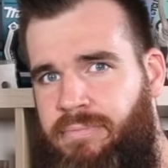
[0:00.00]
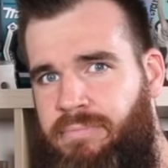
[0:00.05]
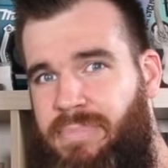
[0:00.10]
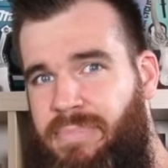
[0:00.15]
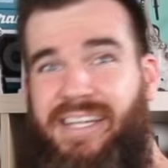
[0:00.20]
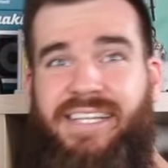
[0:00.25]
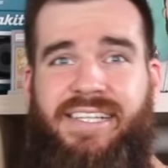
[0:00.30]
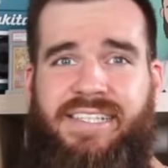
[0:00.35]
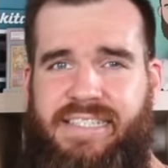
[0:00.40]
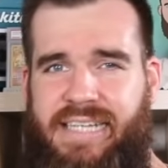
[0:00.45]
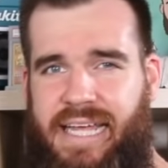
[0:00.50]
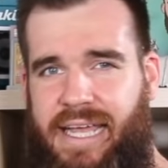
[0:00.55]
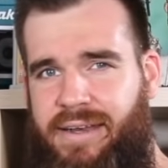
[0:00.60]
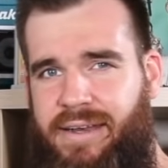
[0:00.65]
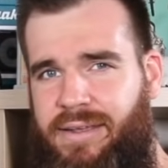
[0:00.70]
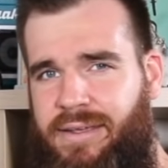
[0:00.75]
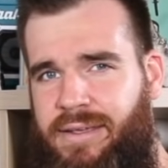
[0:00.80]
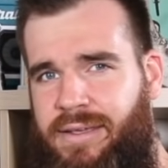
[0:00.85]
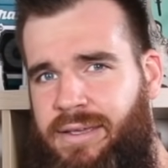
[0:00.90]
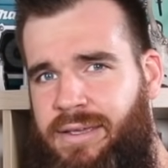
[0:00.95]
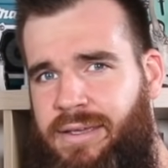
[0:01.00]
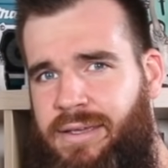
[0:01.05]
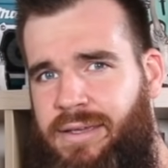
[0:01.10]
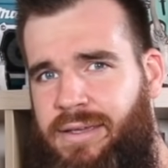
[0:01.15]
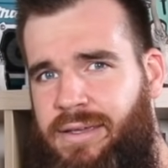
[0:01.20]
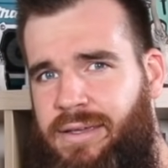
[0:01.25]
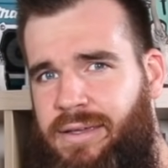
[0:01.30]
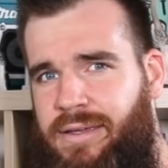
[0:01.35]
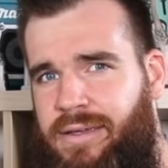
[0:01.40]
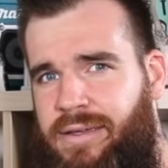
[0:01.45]
But instead,
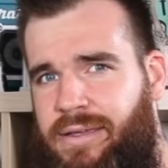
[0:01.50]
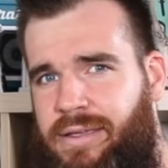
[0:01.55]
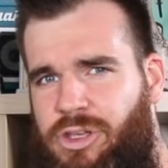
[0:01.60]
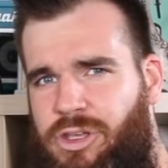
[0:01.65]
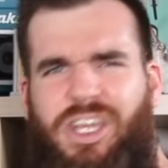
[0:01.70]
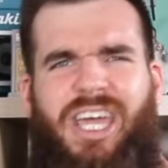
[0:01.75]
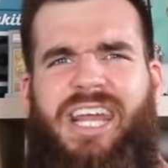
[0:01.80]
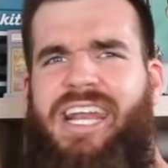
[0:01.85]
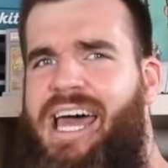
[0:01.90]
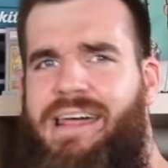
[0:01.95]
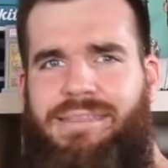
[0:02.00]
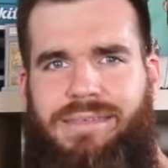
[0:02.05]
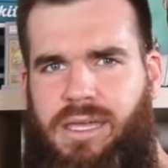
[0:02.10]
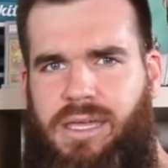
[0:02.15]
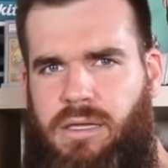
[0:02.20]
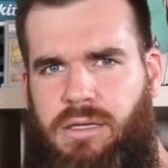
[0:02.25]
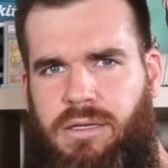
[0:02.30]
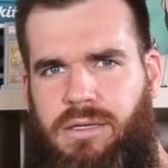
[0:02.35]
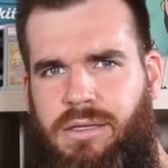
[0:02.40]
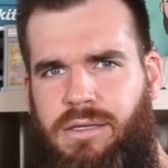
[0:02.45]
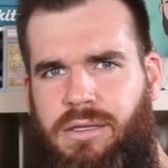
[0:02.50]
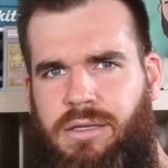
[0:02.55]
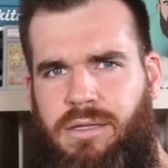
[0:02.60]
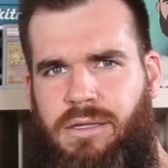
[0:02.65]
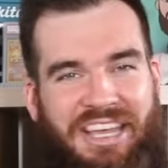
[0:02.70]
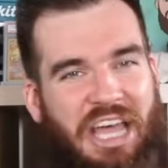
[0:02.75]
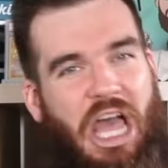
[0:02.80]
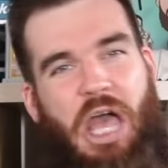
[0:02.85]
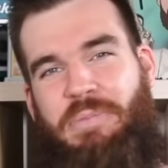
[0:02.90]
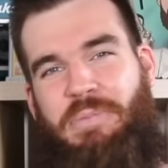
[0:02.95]
you get nothing.
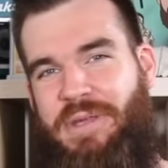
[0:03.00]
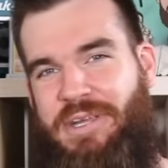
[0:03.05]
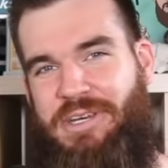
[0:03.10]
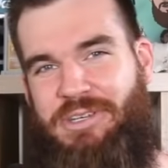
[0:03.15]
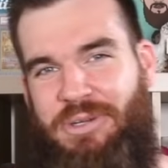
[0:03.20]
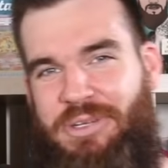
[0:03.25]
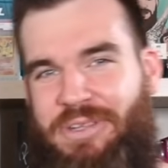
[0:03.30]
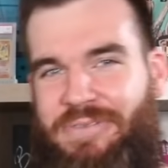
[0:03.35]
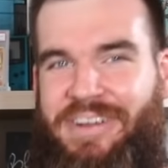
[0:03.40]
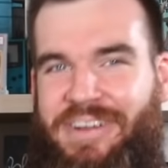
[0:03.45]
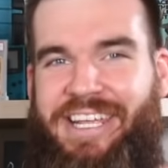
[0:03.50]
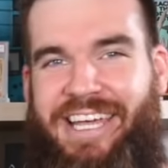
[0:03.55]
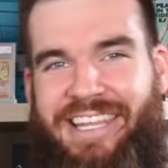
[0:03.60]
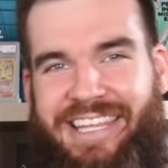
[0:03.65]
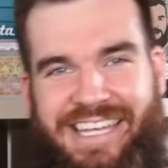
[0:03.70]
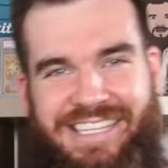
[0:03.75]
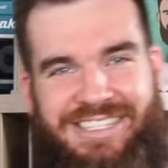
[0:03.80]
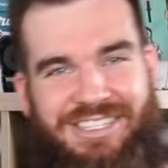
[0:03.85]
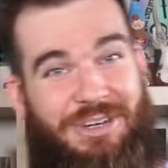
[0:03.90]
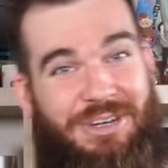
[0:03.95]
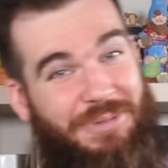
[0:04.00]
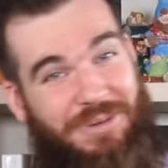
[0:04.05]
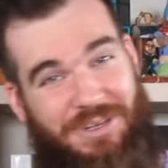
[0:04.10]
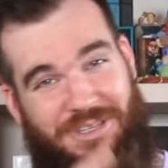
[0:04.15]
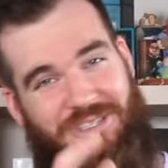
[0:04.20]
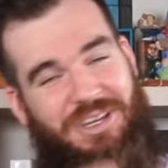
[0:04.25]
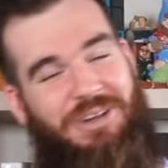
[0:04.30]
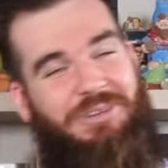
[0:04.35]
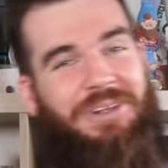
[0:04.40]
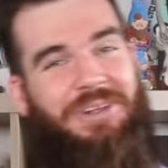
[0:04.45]
Hope you enjoyed the video, ladies and gentlemen,
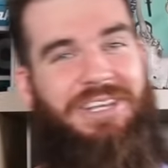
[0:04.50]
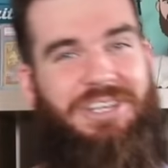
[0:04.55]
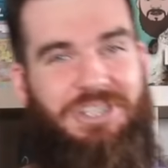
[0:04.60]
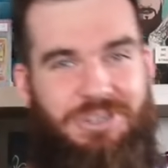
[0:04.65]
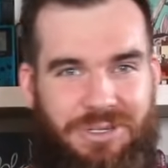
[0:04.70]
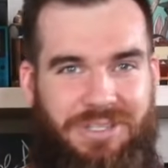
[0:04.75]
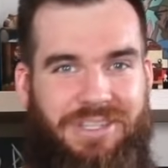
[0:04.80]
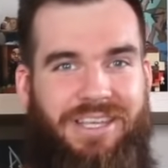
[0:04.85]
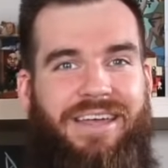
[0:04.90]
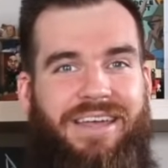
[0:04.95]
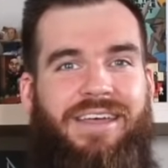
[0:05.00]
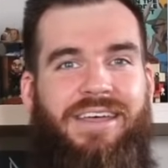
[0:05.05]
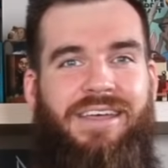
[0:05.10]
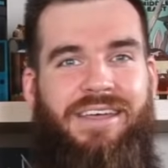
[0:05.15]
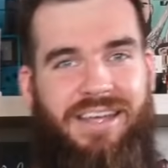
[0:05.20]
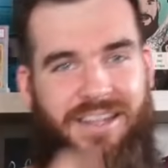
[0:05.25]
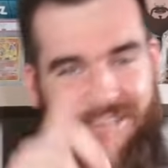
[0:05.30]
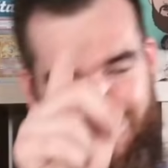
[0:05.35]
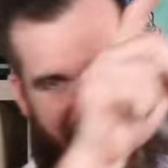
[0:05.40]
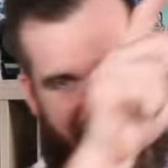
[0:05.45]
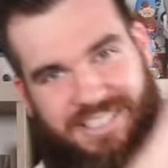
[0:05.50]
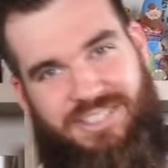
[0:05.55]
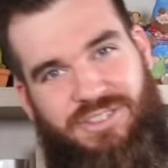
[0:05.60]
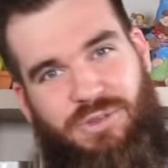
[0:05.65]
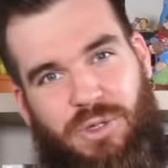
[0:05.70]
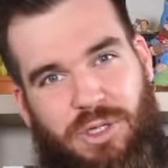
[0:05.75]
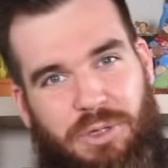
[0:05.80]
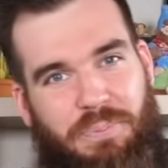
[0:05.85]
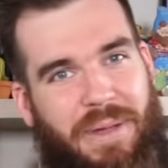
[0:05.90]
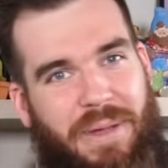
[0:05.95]
because I really enjoyed that. And thanks to
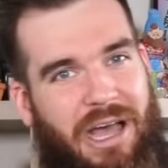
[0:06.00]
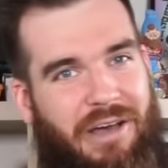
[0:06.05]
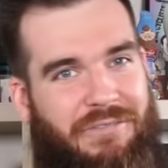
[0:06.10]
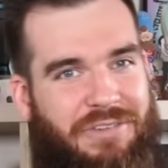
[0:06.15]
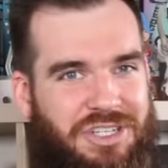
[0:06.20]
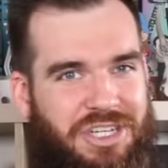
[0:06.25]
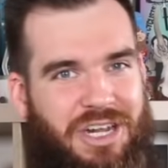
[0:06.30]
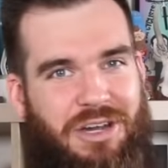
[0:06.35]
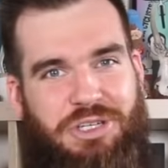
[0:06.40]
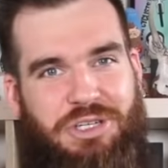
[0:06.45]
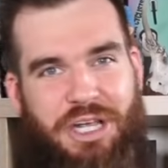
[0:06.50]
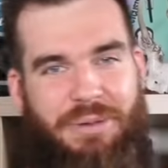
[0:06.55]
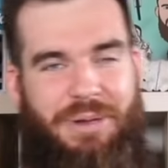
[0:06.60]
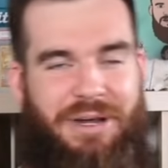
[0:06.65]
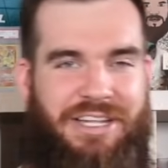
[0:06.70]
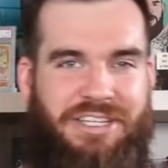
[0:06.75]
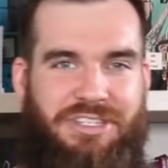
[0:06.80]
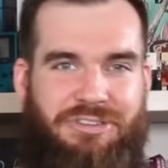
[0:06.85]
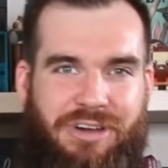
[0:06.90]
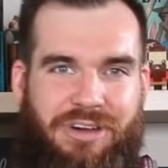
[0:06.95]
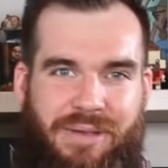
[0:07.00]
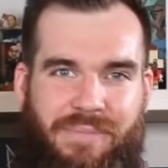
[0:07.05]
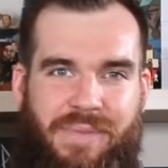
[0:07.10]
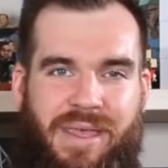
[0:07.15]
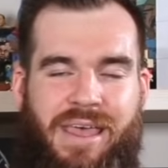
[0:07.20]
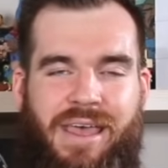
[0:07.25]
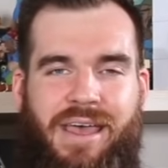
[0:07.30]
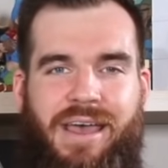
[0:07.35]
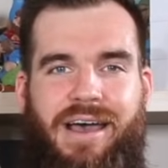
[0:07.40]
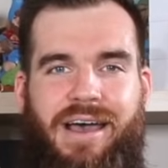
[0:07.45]
Willem Powerfish. Go and check him out on Instagram.
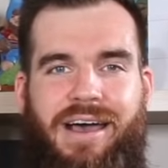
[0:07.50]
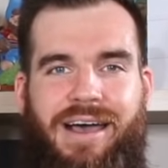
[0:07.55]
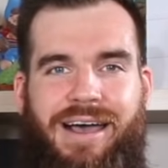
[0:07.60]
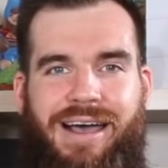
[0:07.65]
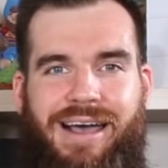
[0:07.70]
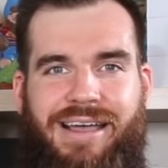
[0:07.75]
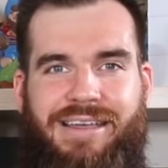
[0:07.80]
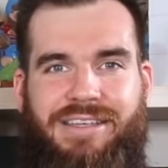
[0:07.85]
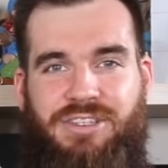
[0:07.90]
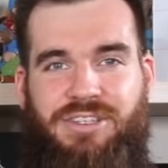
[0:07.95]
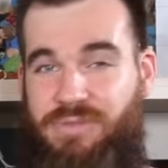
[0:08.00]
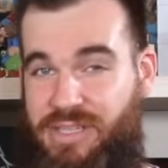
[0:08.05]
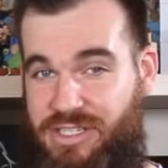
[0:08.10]
He's a